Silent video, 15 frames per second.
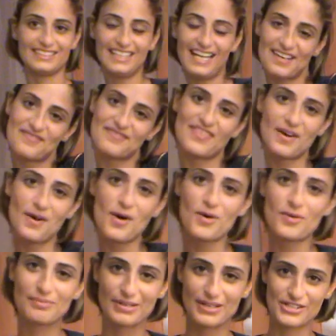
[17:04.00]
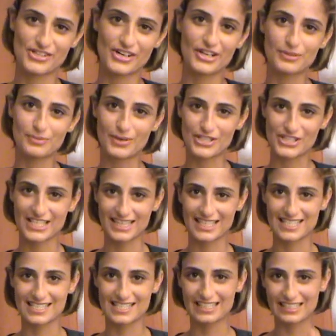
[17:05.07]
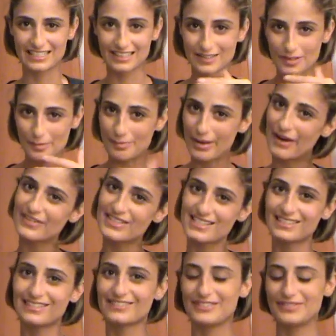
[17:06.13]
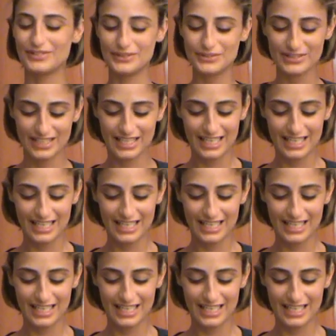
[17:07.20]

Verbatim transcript: yeah, hope you enjoyed watching this little comparison review.